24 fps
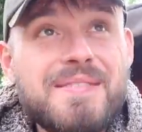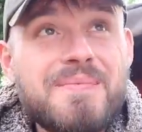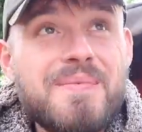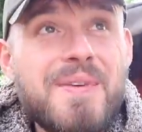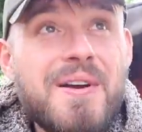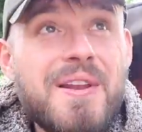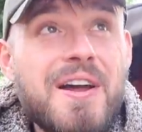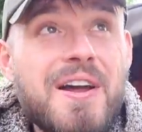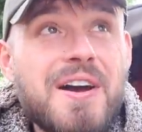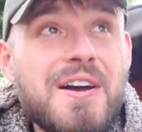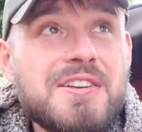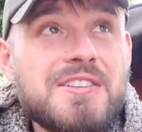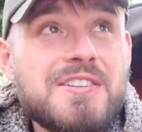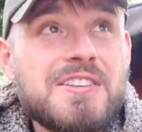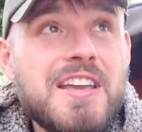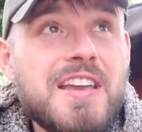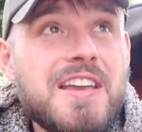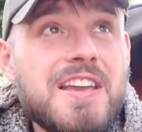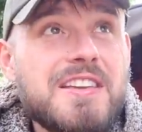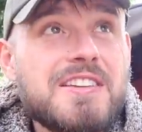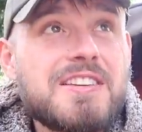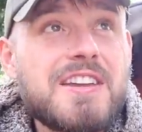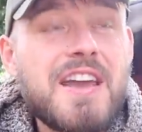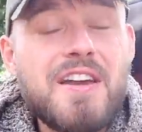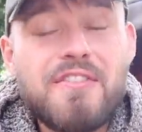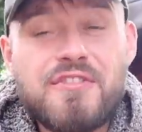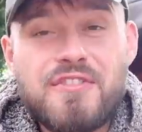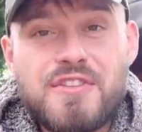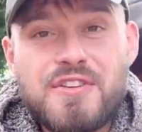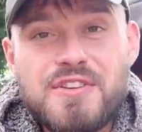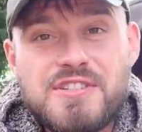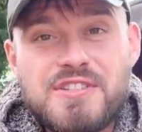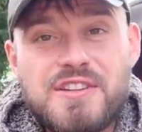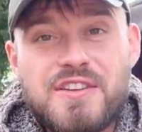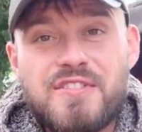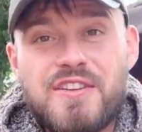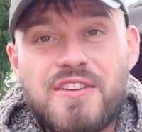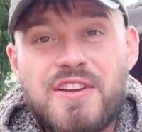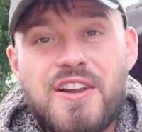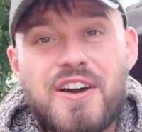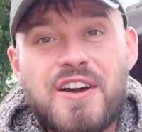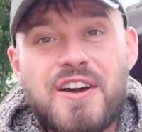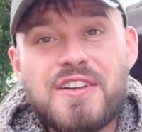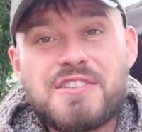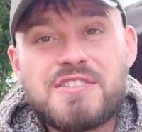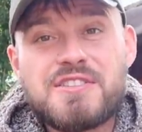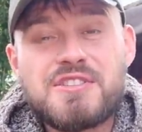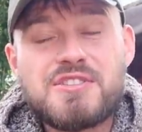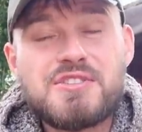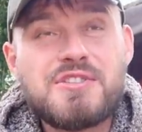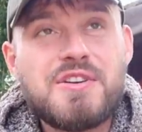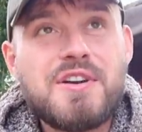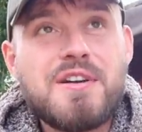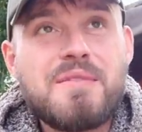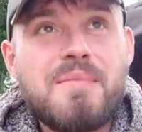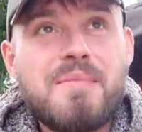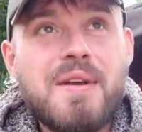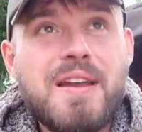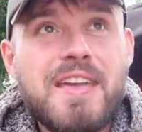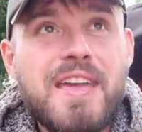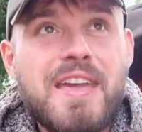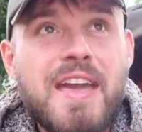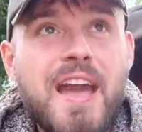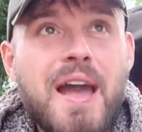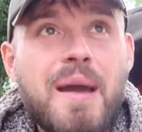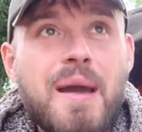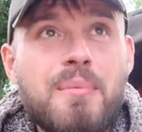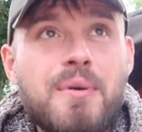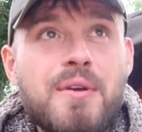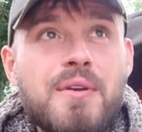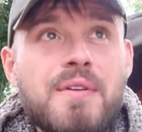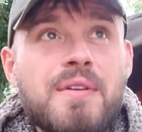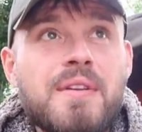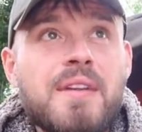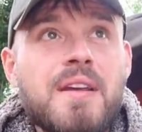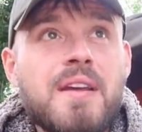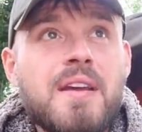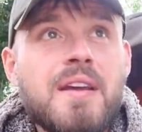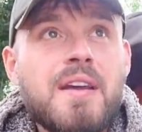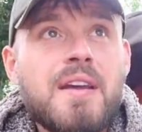my last hitch efforts, if you like, to try and make it happen.